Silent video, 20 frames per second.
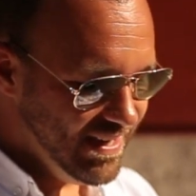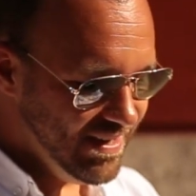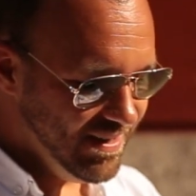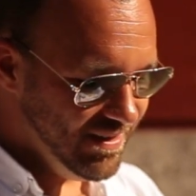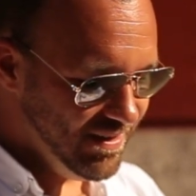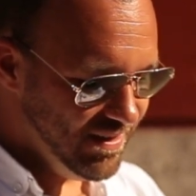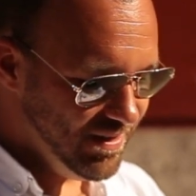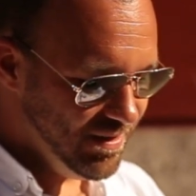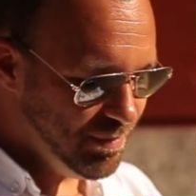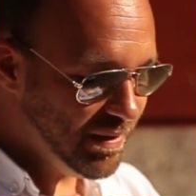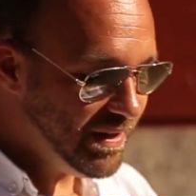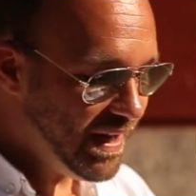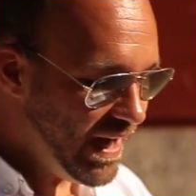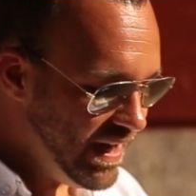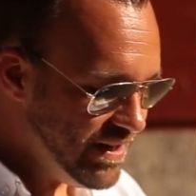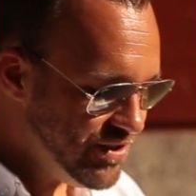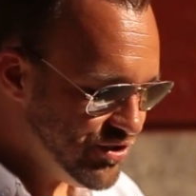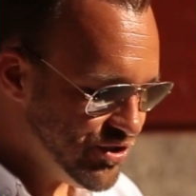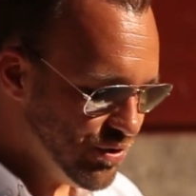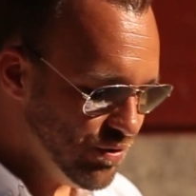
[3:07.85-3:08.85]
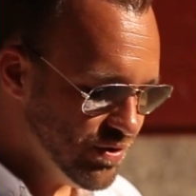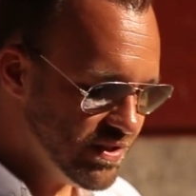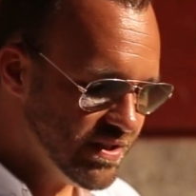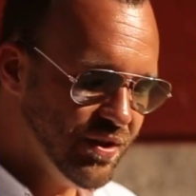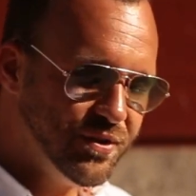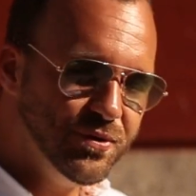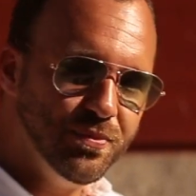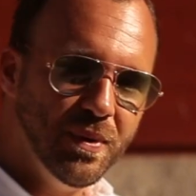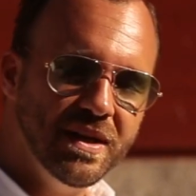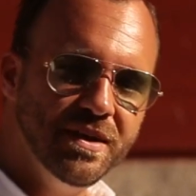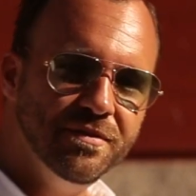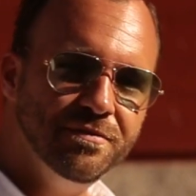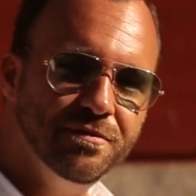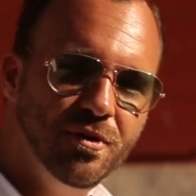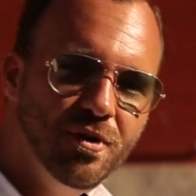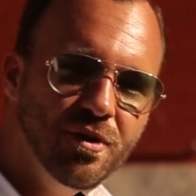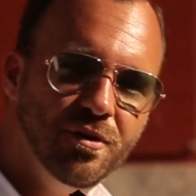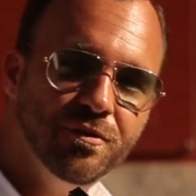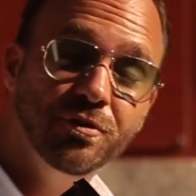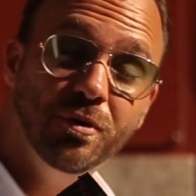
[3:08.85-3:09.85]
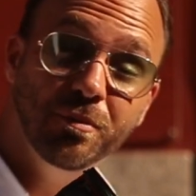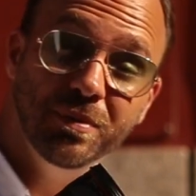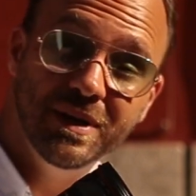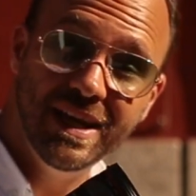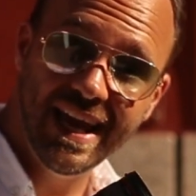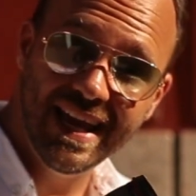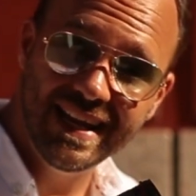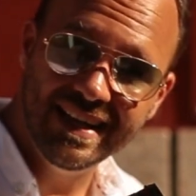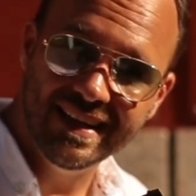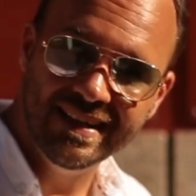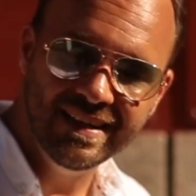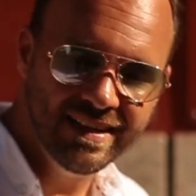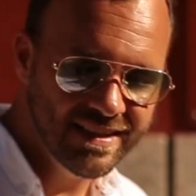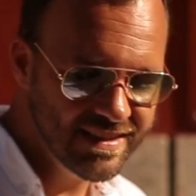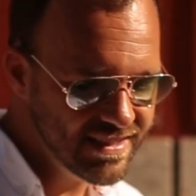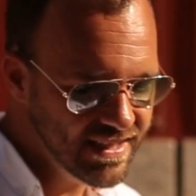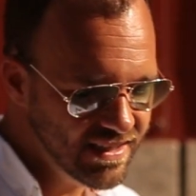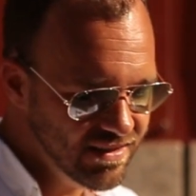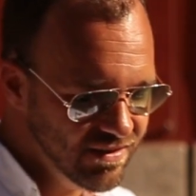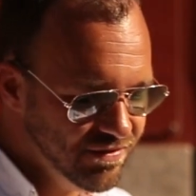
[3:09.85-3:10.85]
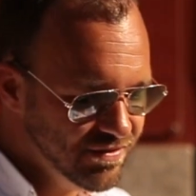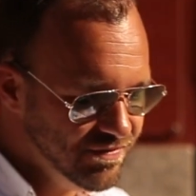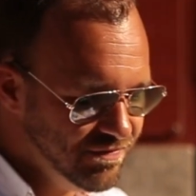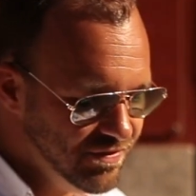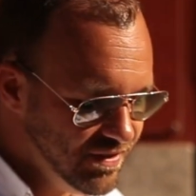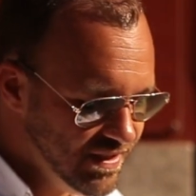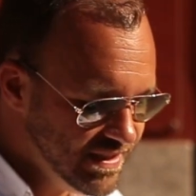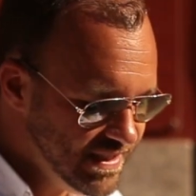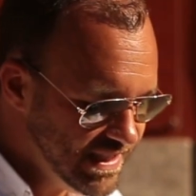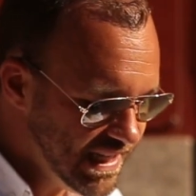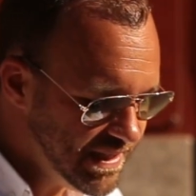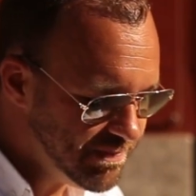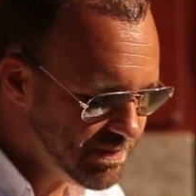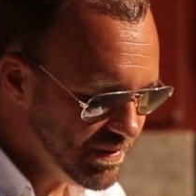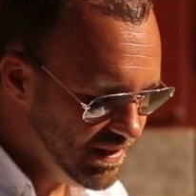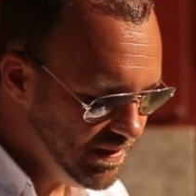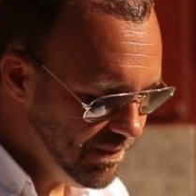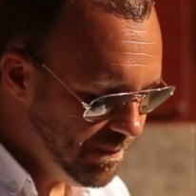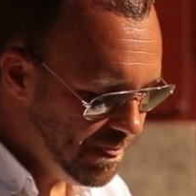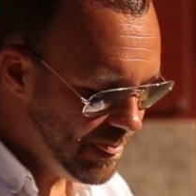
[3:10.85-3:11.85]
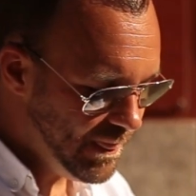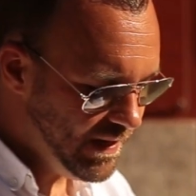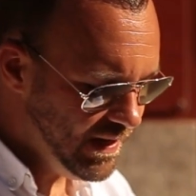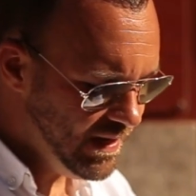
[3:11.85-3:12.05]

uh, but I chose the 24 from Canon instead of Sigma,